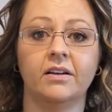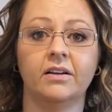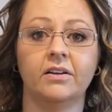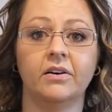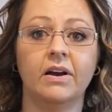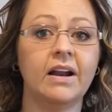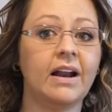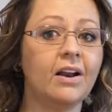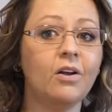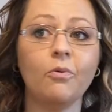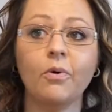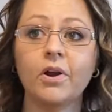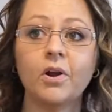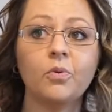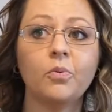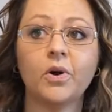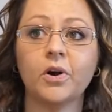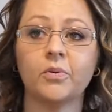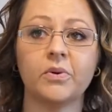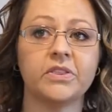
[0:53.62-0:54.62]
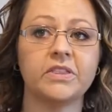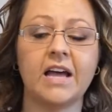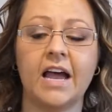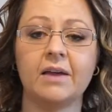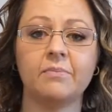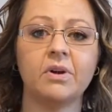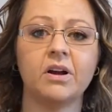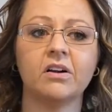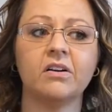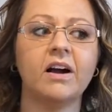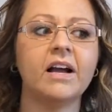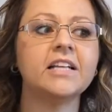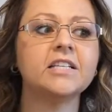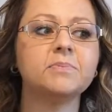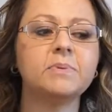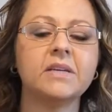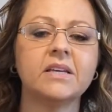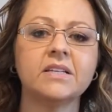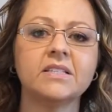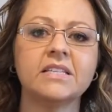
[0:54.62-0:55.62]
Right? I don't want to work with nightmare
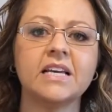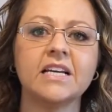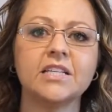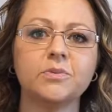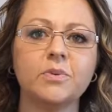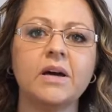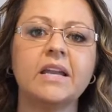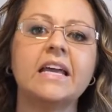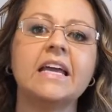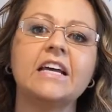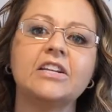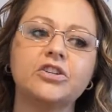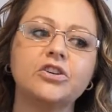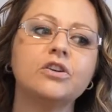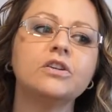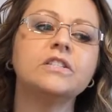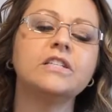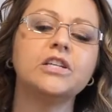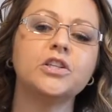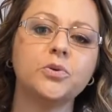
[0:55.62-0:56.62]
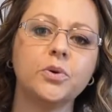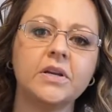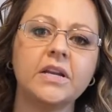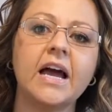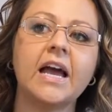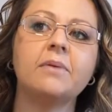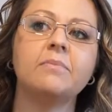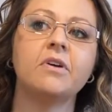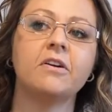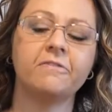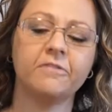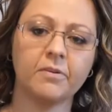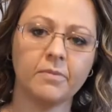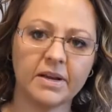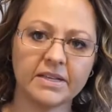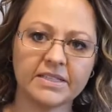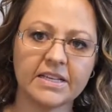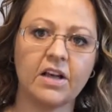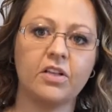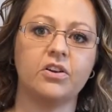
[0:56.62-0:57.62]
clients because guess what? It turns into a nightmare for
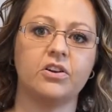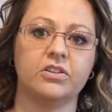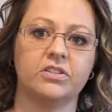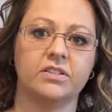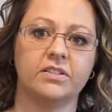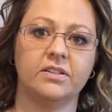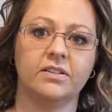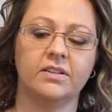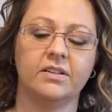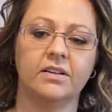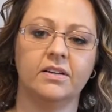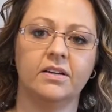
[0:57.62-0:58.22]
my sellers.